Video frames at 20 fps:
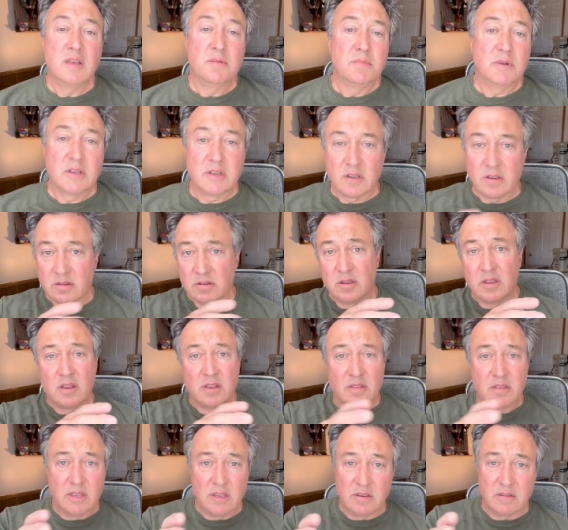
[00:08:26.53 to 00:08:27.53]
because
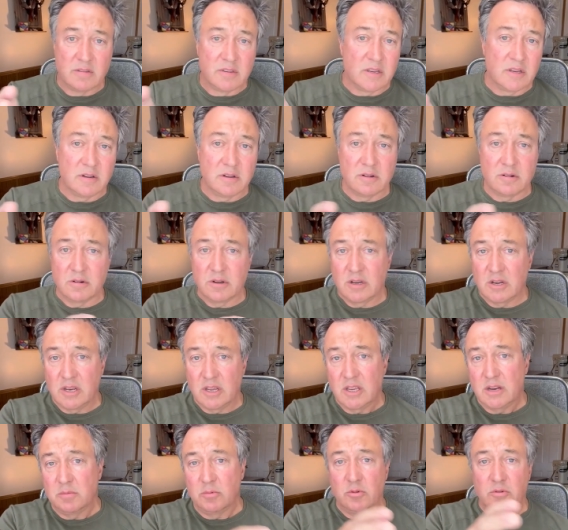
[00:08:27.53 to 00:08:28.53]
these deer and
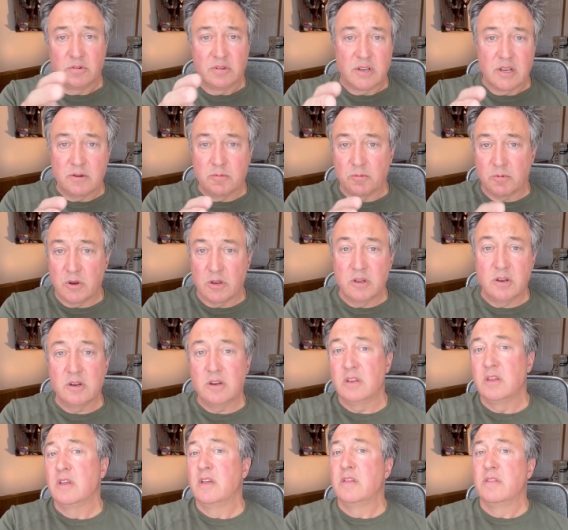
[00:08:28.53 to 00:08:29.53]
animals, they
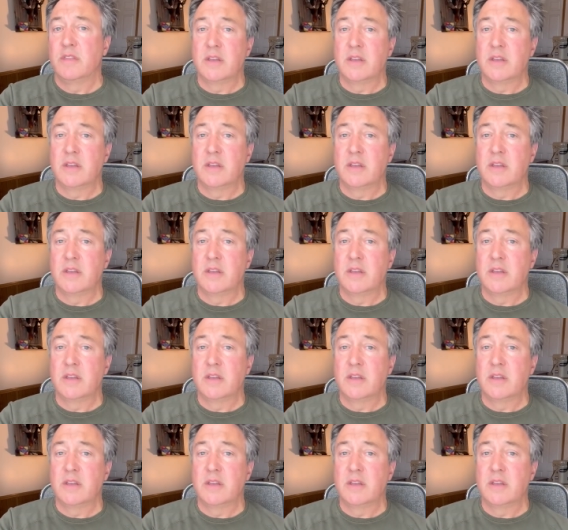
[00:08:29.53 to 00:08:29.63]
run,